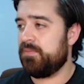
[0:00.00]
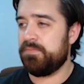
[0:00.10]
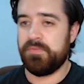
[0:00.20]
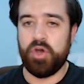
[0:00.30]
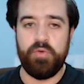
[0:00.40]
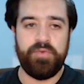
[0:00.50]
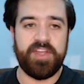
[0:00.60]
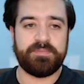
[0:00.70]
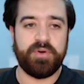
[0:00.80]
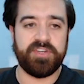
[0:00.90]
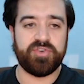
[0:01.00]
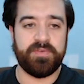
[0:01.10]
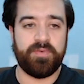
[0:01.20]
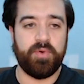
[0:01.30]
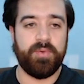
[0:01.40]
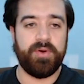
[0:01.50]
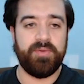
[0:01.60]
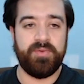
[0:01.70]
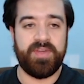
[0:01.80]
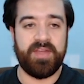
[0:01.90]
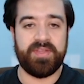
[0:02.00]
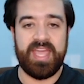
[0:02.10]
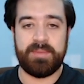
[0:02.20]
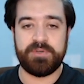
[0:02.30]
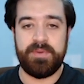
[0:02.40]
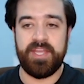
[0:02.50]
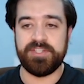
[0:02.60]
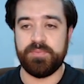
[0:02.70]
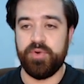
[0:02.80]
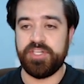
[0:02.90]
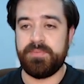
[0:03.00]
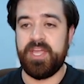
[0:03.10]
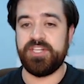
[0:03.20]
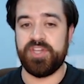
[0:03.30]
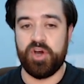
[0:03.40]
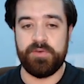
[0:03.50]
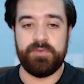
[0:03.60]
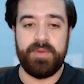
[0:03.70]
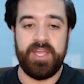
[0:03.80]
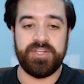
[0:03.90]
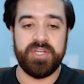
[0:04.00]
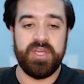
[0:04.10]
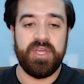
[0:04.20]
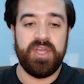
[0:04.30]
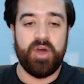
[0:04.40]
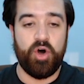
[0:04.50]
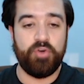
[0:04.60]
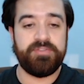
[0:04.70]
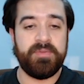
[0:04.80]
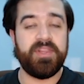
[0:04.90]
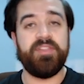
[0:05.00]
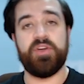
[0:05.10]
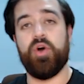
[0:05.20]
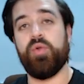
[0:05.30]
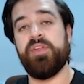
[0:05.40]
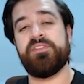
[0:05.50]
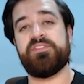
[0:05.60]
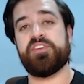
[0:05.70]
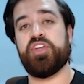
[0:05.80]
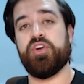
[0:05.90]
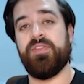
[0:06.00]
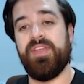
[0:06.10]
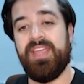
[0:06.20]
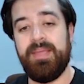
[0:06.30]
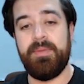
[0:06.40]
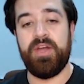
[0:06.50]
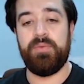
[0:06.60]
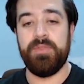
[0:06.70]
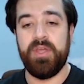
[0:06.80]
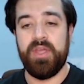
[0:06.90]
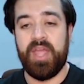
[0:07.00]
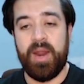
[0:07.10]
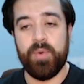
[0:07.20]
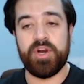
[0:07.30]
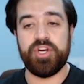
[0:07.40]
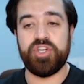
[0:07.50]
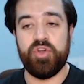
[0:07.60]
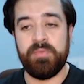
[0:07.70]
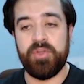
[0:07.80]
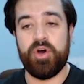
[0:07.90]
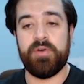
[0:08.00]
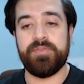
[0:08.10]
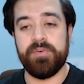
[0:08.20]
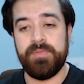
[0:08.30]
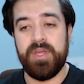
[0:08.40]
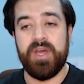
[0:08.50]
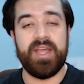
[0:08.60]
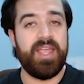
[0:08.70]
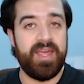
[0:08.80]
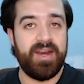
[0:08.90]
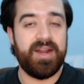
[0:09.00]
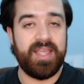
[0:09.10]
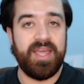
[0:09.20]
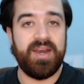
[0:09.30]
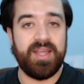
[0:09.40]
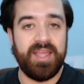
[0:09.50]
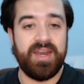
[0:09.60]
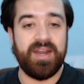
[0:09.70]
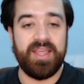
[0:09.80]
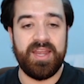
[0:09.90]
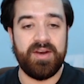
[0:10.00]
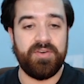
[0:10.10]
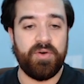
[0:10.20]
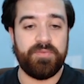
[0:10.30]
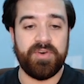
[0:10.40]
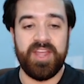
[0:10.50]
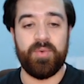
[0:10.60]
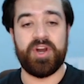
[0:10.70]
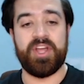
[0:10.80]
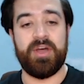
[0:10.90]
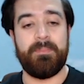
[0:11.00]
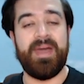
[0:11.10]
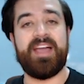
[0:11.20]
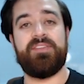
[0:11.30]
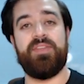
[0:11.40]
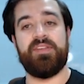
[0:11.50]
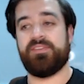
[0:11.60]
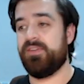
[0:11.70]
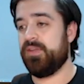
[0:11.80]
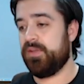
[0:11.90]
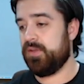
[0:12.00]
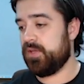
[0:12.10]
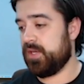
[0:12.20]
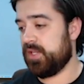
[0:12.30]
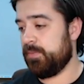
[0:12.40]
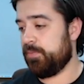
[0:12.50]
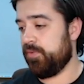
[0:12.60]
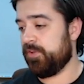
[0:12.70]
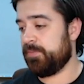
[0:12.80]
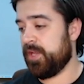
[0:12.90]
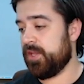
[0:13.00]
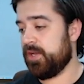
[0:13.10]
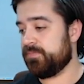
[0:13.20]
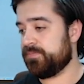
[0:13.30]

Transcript: hopefully that's pretty straightforward. We've got the capture page, the bridge page, the offer page. Ultimately, the goal is securing the email, and we're going to show them the offer again and again and again and again. And don't forget, we're going to come back to this. Let me pull this back up.